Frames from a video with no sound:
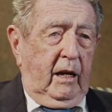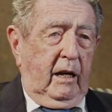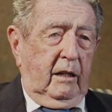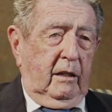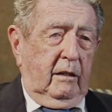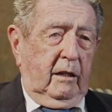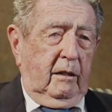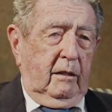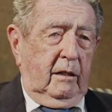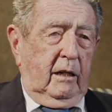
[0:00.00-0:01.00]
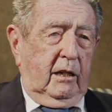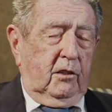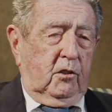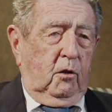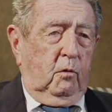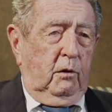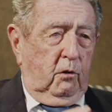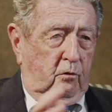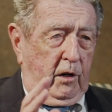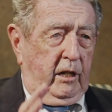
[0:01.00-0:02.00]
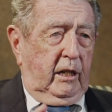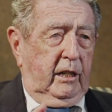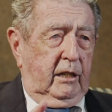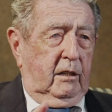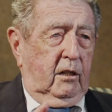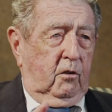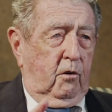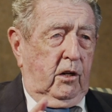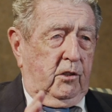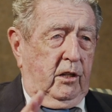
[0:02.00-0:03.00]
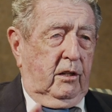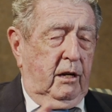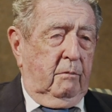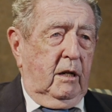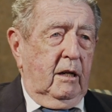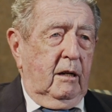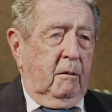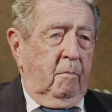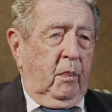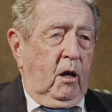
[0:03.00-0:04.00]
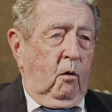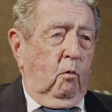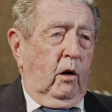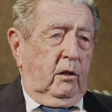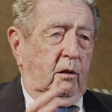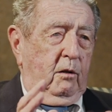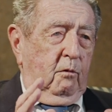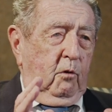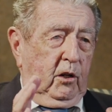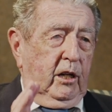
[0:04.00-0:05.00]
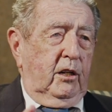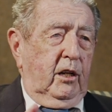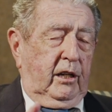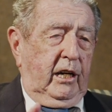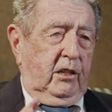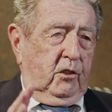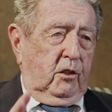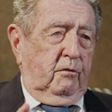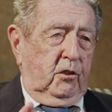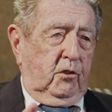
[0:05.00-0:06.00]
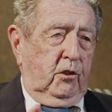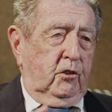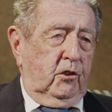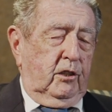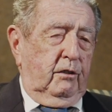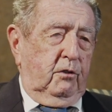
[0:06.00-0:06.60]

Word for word: And, uh, and so we were trying to get across to them what were indicators of insurgency.